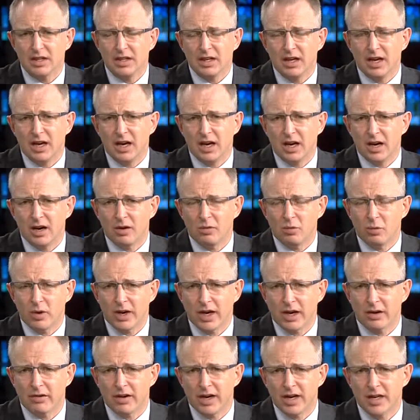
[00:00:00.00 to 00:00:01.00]
uh,
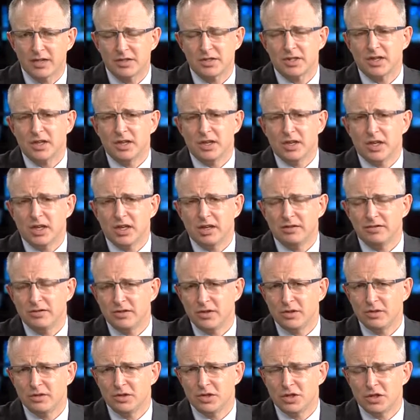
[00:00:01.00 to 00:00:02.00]
whereas if
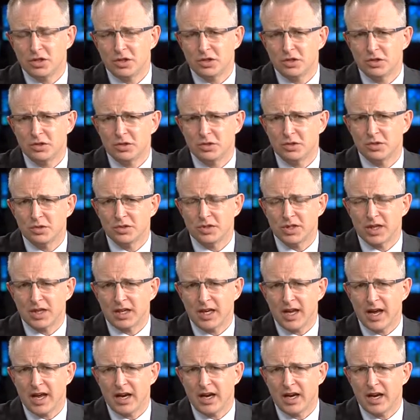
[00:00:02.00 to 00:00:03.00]
you choose a
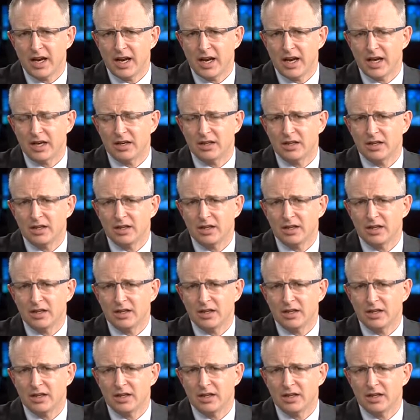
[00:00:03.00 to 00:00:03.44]
candidate